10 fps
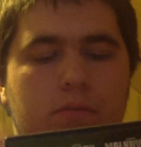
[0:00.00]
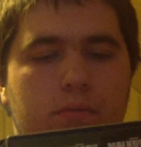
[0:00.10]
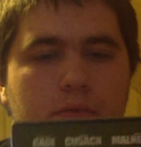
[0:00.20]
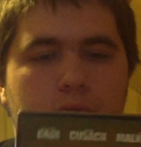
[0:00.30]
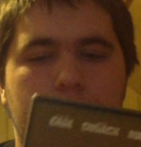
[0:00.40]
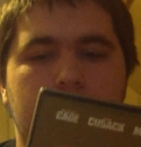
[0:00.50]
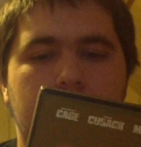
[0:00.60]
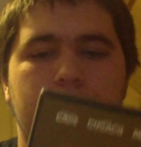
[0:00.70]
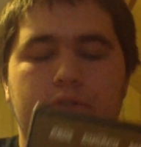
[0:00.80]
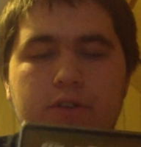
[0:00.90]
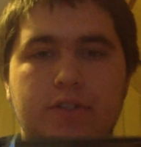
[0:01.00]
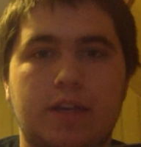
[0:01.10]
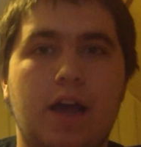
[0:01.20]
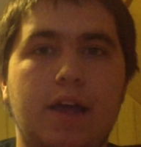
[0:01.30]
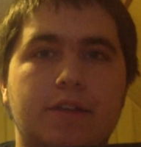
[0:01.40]
there's this
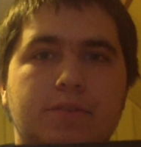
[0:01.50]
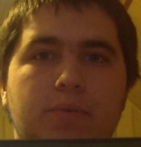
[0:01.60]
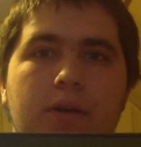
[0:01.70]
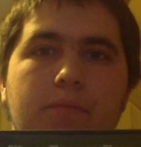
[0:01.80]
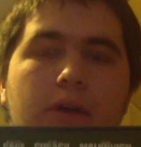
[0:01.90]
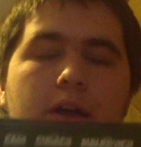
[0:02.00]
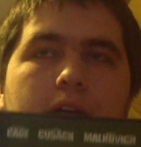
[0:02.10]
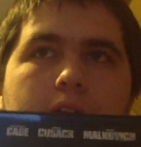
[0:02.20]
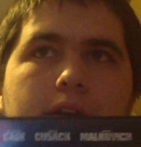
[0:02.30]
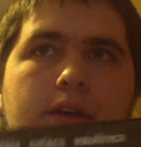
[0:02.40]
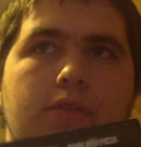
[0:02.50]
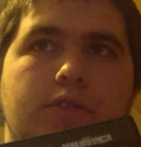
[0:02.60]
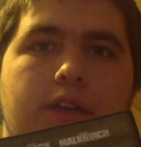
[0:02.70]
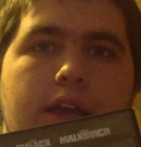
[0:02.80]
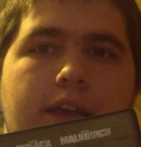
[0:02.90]
guy that's played by
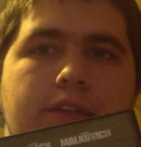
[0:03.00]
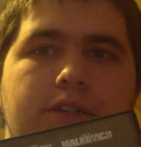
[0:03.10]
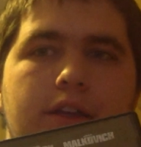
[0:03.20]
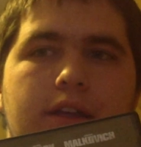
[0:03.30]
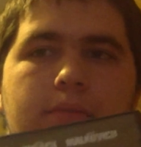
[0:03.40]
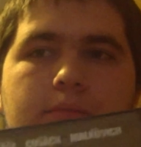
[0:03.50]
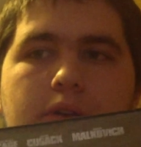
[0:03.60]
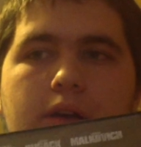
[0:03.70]
Nicolas Cage named